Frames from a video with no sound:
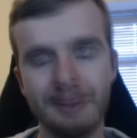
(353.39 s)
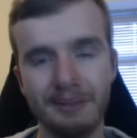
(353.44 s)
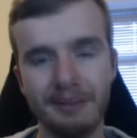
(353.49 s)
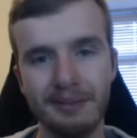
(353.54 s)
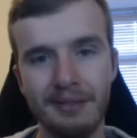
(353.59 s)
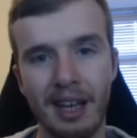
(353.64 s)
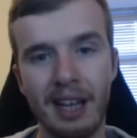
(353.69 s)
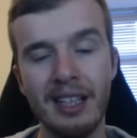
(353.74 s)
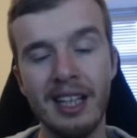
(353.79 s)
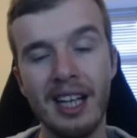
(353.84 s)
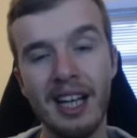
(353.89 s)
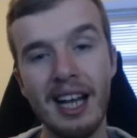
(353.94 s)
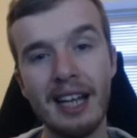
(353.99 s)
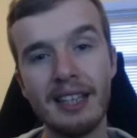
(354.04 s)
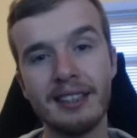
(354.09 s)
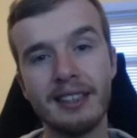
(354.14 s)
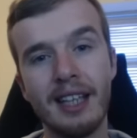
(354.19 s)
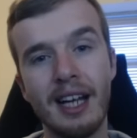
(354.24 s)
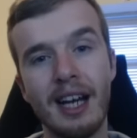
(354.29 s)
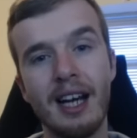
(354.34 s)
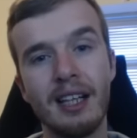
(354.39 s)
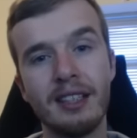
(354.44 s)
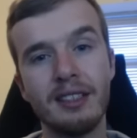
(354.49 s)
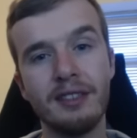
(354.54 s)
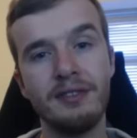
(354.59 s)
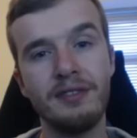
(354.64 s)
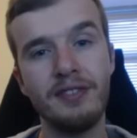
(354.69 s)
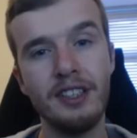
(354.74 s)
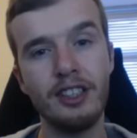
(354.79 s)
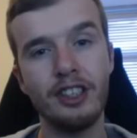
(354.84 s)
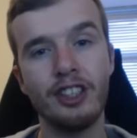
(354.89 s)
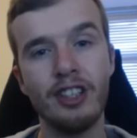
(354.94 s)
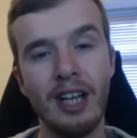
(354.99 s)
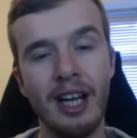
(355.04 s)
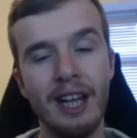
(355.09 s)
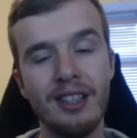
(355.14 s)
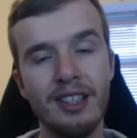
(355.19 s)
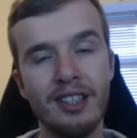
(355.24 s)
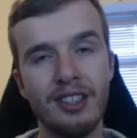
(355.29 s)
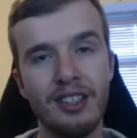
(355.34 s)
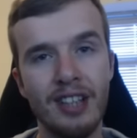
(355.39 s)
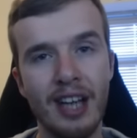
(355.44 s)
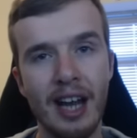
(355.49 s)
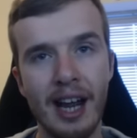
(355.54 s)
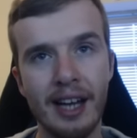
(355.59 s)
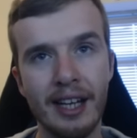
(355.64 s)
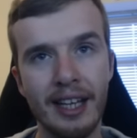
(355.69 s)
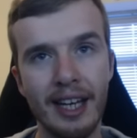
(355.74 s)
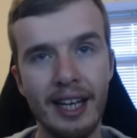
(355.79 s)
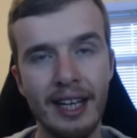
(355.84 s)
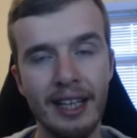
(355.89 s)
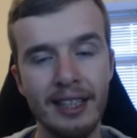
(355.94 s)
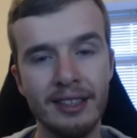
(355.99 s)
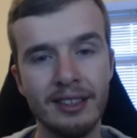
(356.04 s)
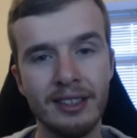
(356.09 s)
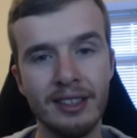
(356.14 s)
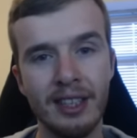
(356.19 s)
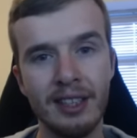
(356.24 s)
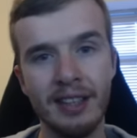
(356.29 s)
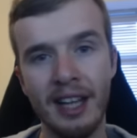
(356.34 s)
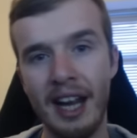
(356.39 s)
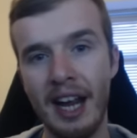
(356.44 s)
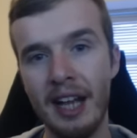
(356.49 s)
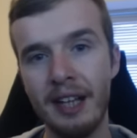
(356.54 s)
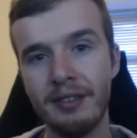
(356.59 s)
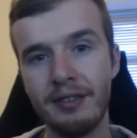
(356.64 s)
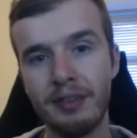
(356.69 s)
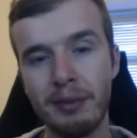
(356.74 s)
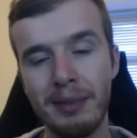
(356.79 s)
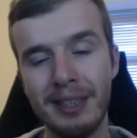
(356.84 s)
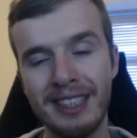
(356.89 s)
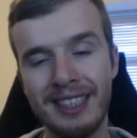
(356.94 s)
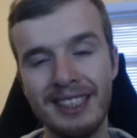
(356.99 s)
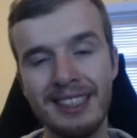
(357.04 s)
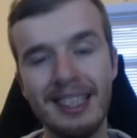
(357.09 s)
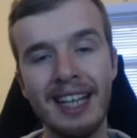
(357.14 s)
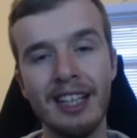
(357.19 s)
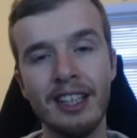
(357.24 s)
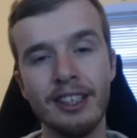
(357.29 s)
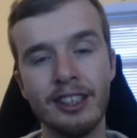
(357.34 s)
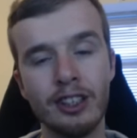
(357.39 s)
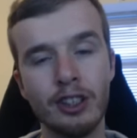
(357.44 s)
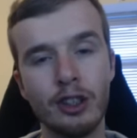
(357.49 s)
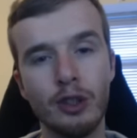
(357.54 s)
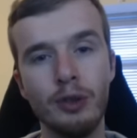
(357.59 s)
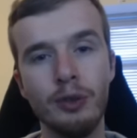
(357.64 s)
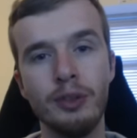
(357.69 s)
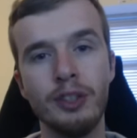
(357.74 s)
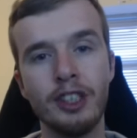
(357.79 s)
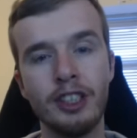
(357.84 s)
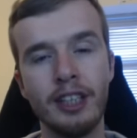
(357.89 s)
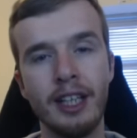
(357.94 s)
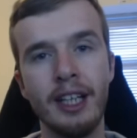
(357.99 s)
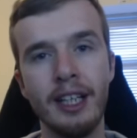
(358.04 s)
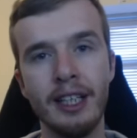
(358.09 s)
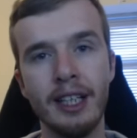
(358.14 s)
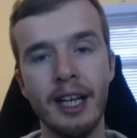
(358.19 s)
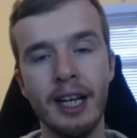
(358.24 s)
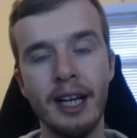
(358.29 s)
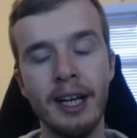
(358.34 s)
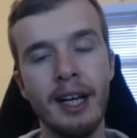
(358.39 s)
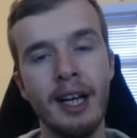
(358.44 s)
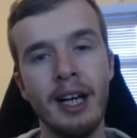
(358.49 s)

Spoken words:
And the last card to feature in this deck is the infamous Zealous Crusader.